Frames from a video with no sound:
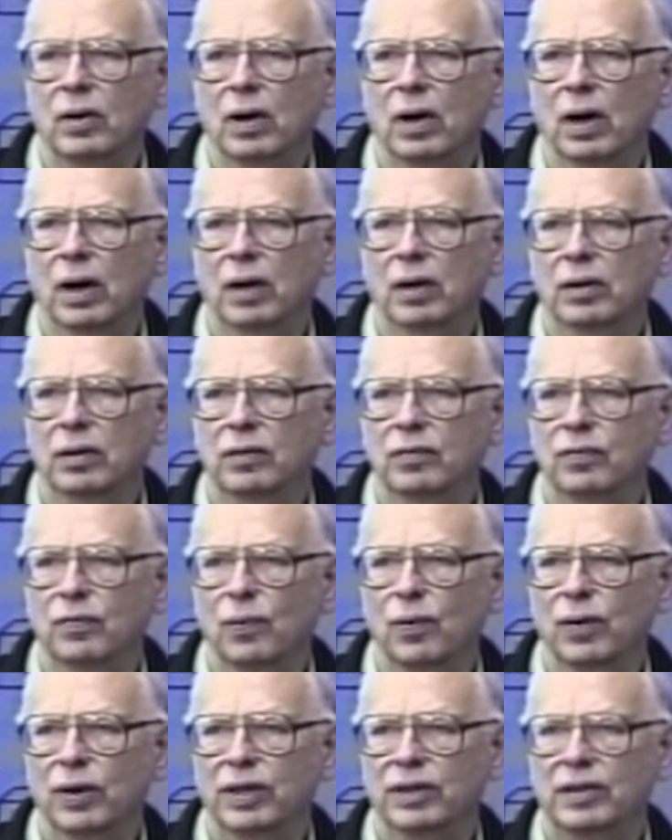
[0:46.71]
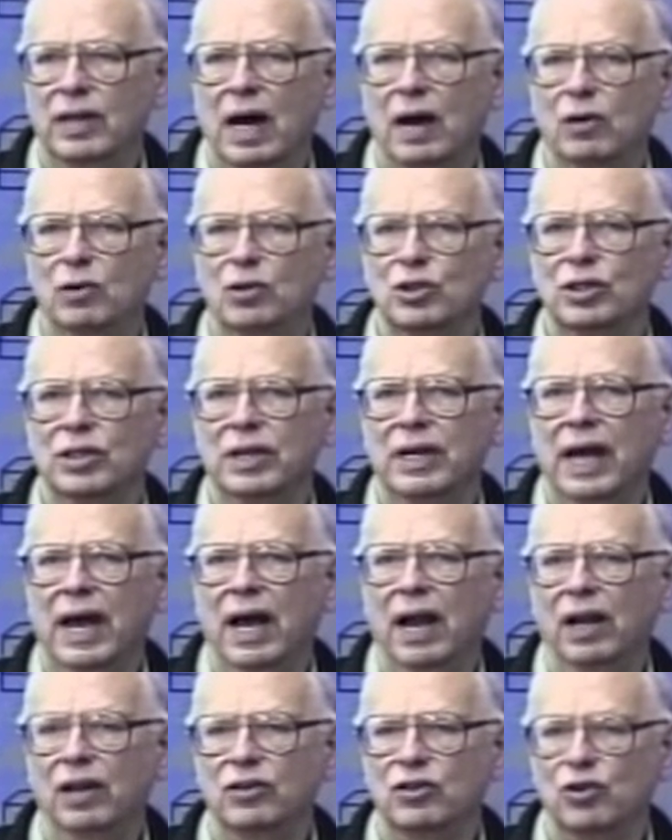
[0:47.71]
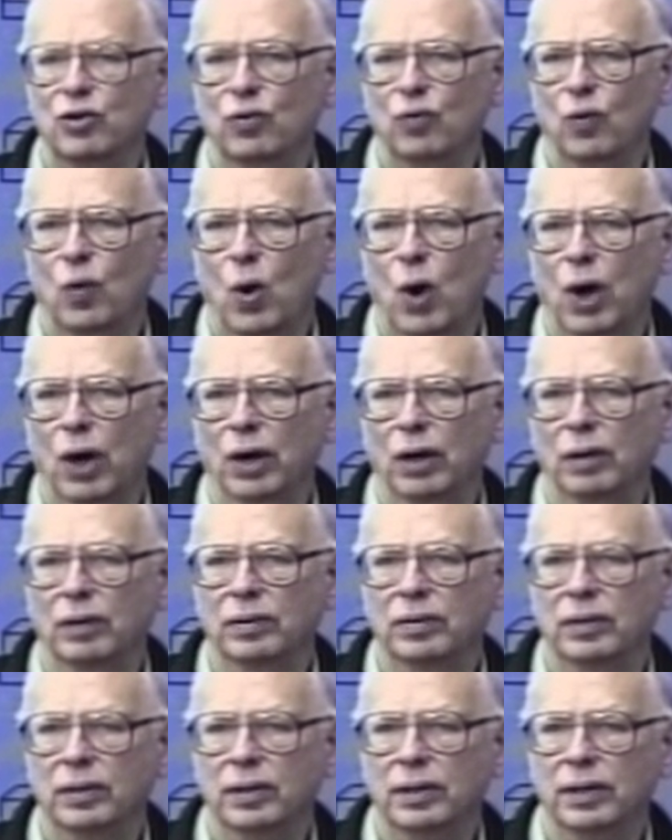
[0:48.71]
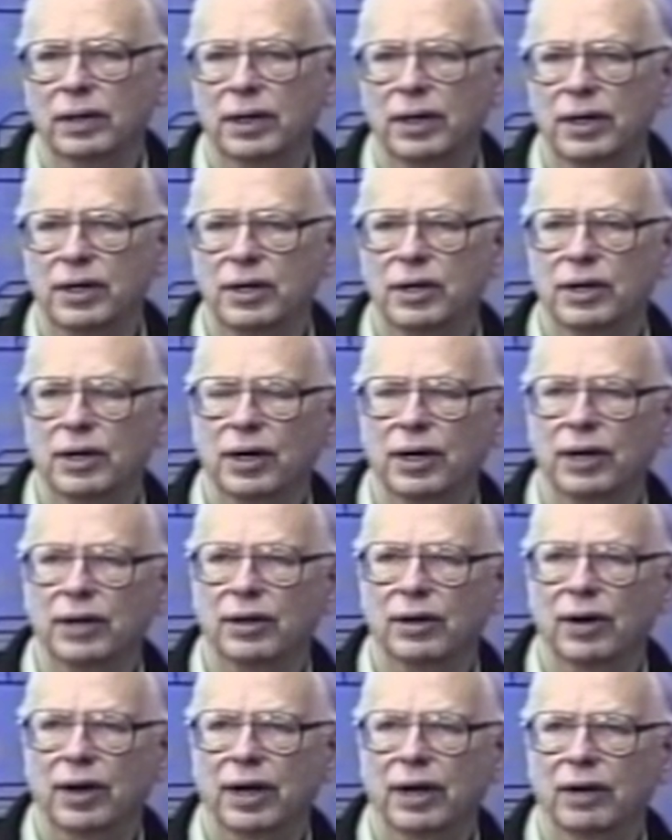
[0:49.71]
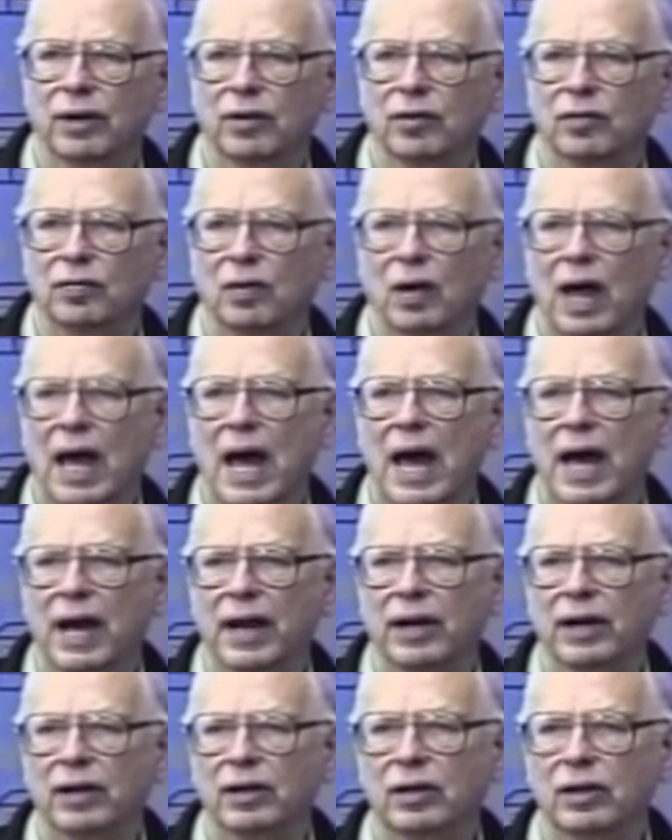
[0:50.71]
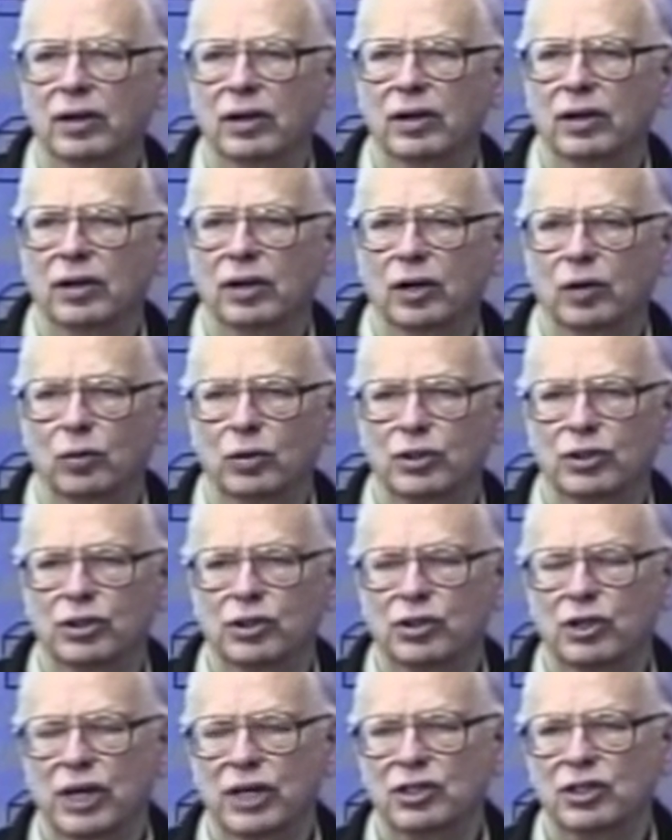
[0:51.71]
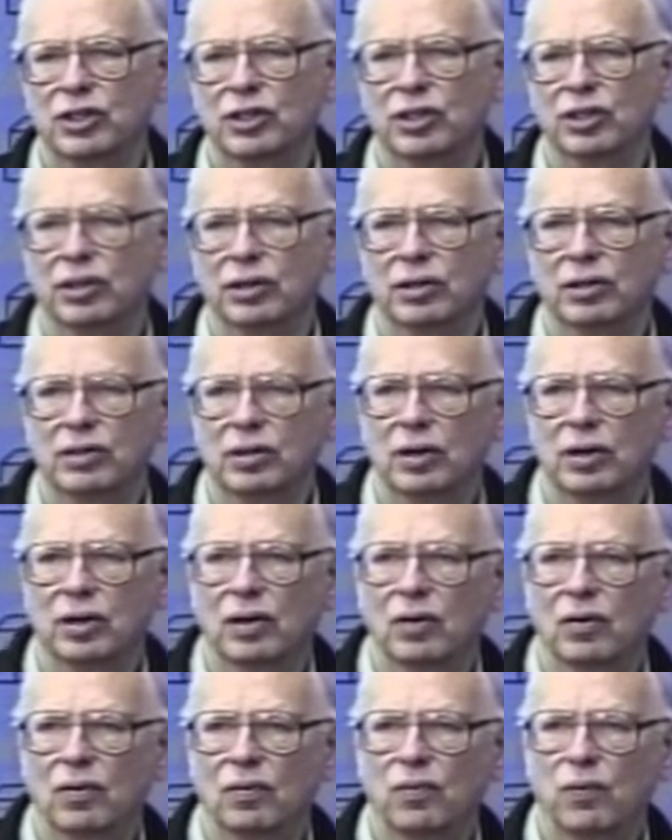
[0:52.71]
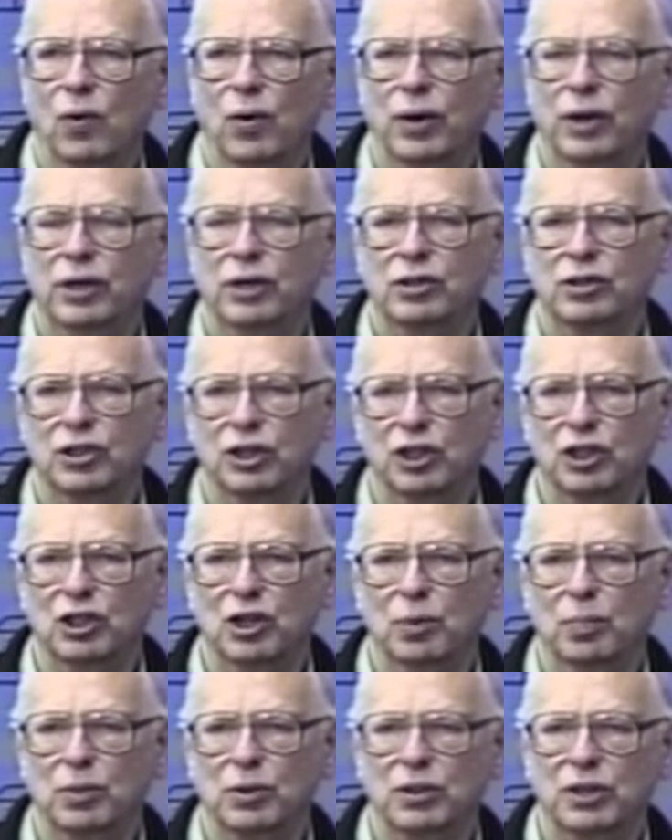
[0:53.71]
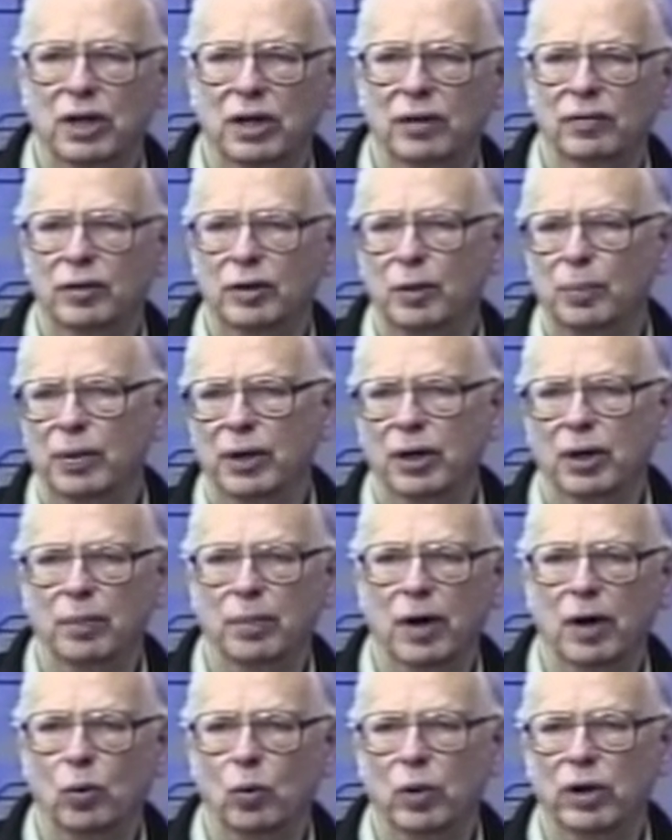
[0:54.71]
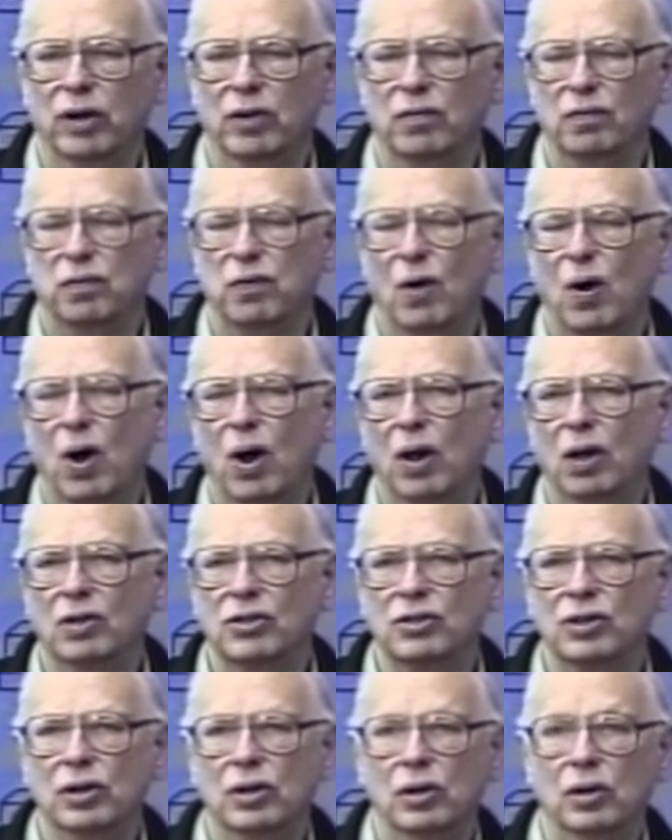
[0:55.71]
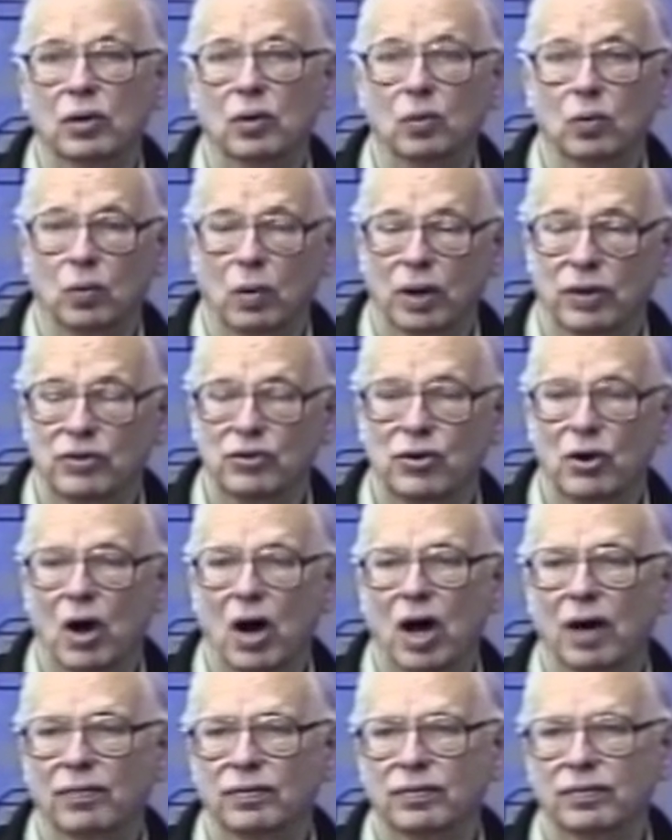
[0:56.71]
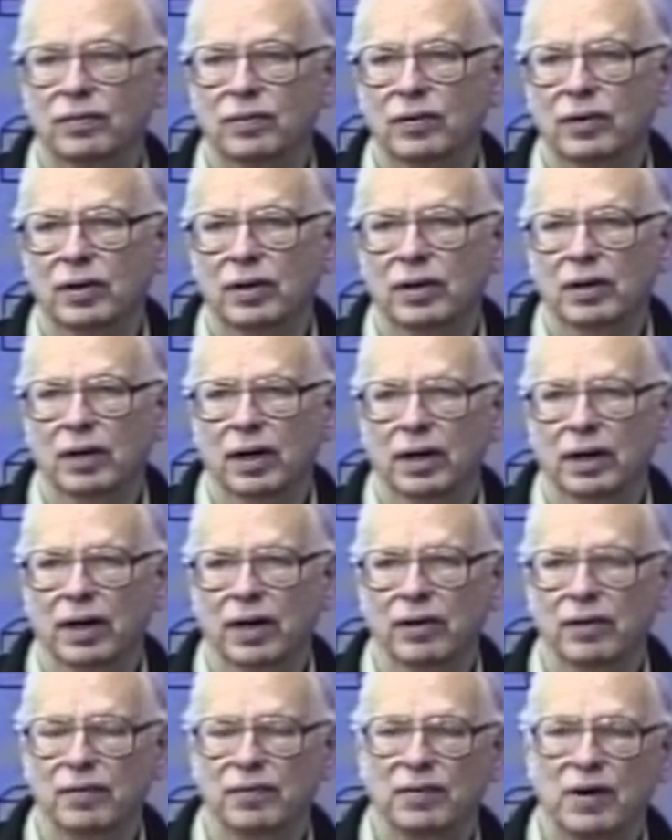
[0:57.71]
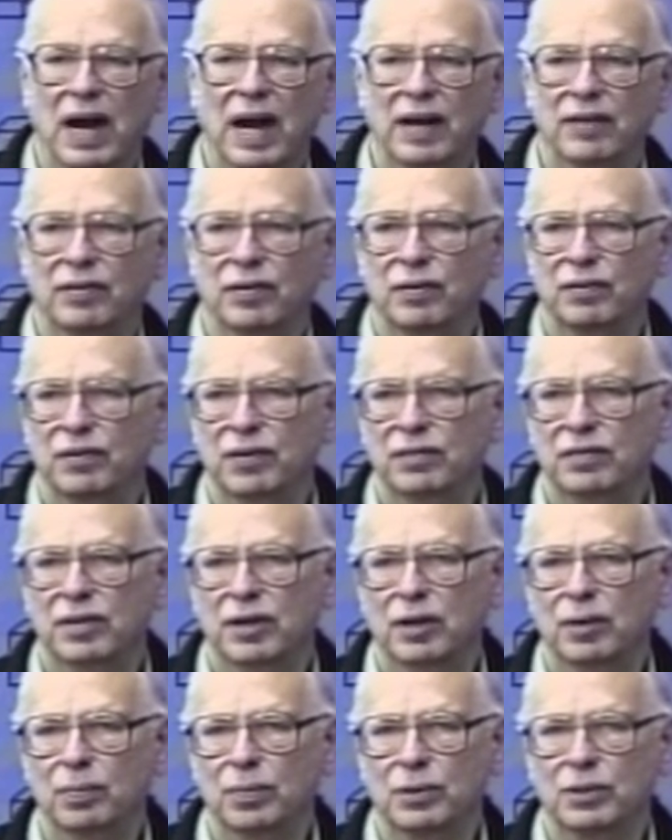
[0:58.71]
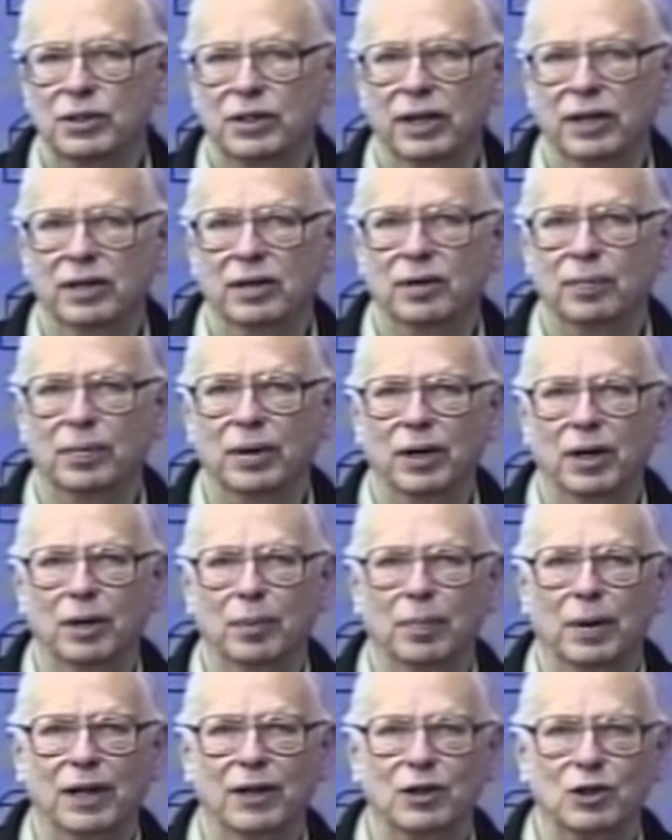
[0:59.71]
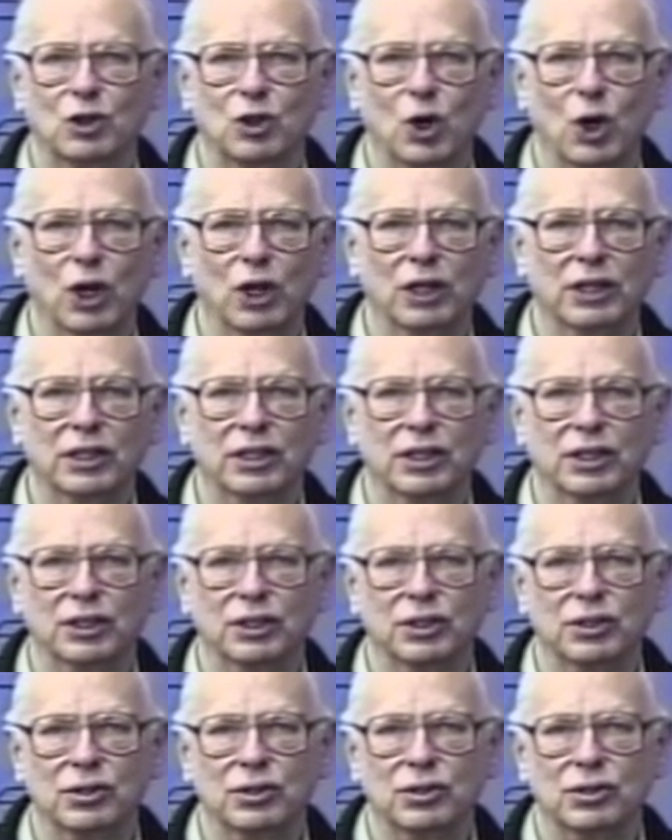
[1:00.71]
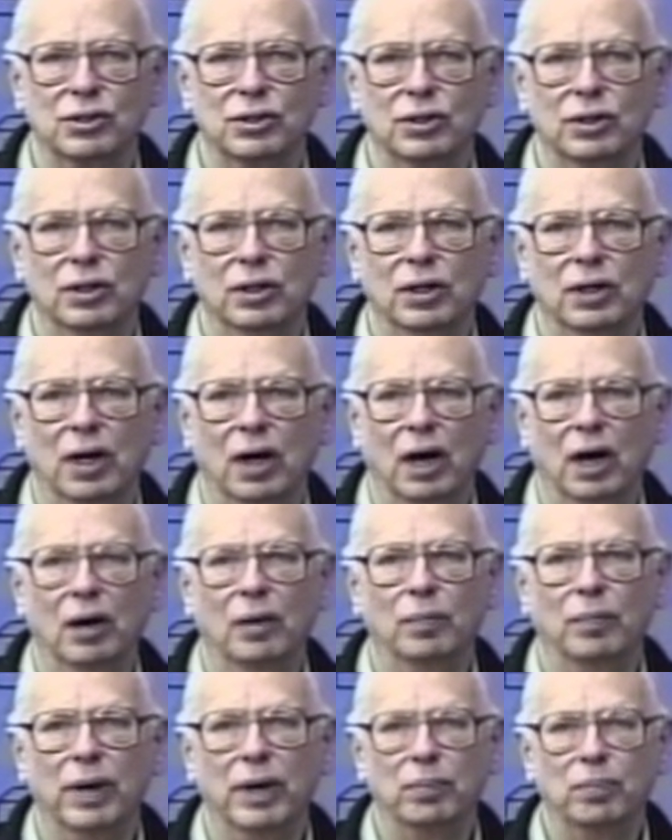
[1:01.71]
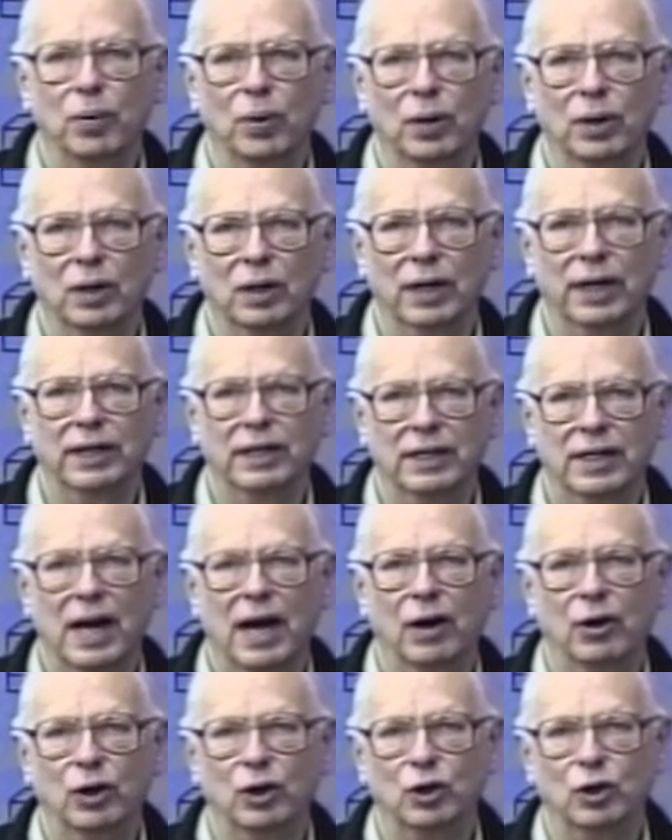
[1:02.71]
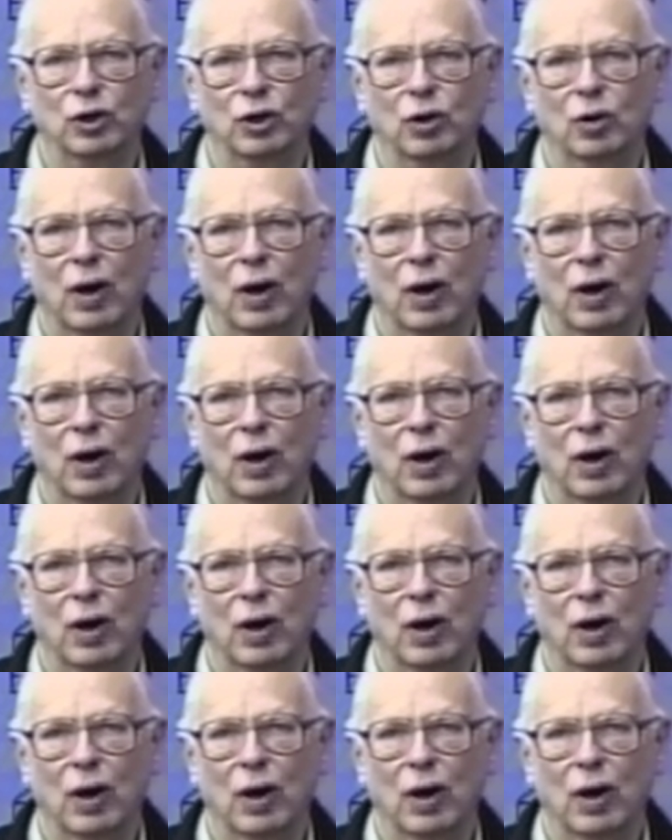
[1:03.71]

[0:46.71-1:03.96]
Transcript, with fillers: 140,000 gallons of water a year on your acre of land. And we suggested that 40 to 60 percent of it, depending upon when it falls, runs off. Another 5 to 15 percent, depending upon the soil conditions, uh, may percolate down into the